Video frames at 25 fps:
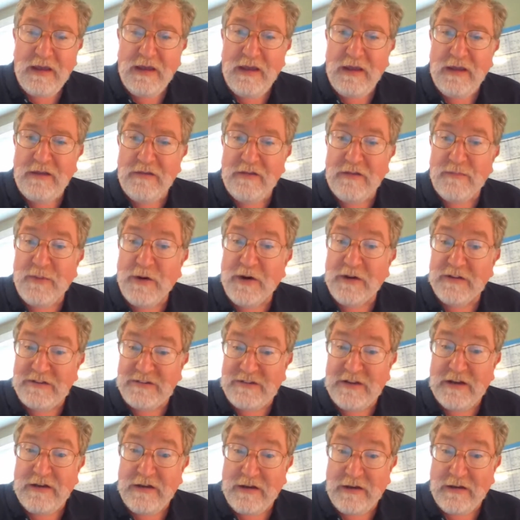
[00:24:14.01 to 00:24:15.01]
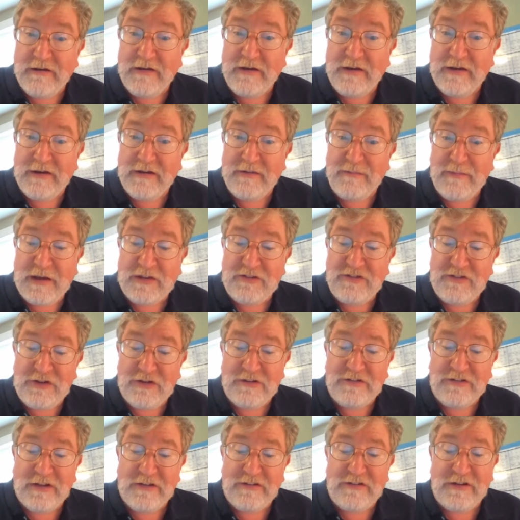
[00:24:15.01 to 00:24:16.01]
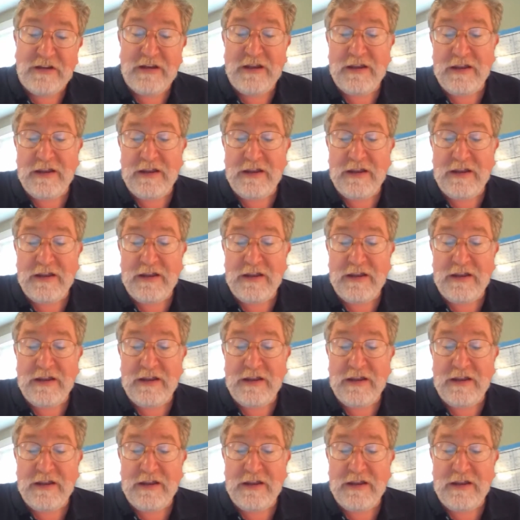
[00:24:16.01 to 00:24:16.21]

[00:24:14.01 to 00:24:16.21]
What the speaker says: in the Boston area in Massachusetts.